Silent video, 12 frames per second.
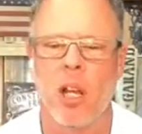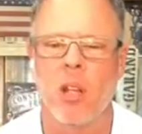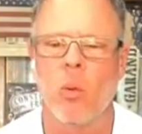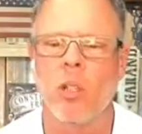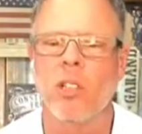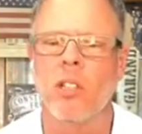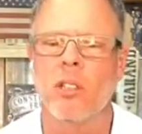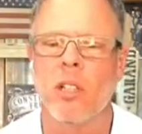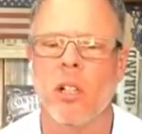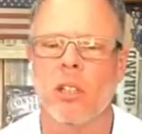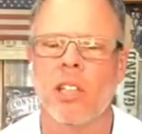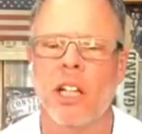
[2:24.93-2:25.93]
your other ones, is
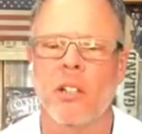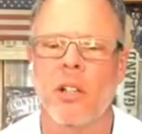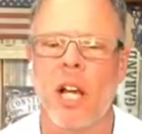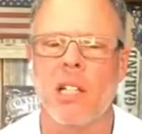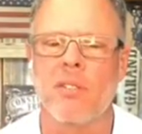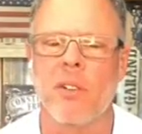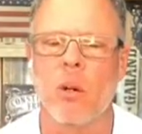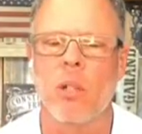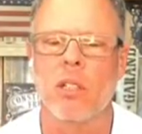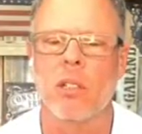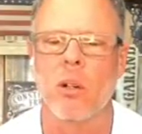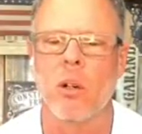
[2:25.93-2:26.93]
it looks like you guys
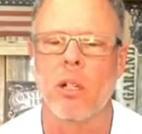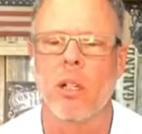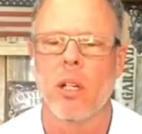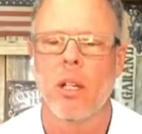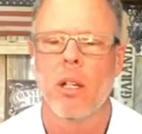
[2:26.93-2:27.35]
focused on